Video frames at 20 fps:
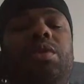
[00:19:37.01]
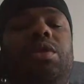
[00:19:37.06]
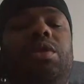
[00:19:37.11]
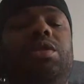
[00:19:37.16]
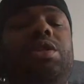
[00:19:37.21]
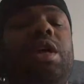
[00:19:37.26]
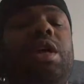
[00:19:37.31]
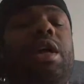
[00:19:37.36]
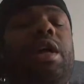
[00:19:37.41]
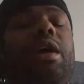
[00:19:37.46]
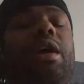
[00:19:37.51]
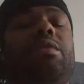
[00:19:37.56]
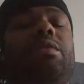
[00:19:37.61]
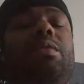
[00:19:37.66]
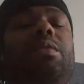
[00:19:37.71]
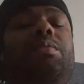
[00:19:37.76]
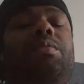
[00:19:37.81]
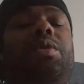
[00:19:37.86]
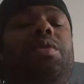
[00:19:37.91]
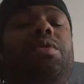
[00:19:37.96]
check out the
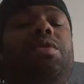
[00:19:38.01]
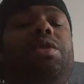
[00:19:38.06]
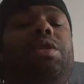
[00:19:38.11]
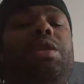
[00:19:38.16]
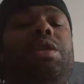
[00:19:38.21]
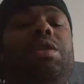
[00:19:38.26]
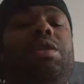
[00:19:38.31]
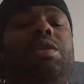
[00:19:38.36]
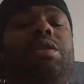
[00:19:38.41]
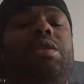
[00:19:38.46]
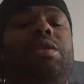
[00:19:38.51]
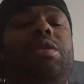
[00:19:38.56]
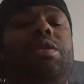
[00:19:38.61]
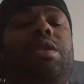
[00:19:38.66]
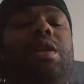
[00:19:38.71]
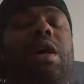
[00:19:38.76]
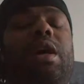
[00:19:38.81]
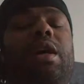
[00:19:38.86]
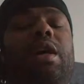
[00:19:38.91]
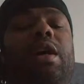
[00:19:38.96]

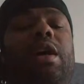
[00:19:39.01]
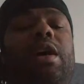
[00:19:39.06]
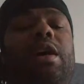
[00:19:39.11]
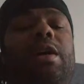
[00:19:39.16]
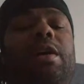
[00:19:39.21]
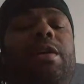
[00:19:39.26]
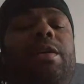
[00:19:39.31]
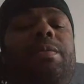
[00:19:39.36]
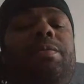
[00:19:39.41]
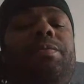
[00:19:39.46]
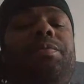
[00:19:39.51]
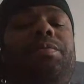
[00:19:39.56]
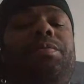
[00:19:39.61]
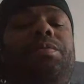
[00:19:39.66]
brogeniuses.com.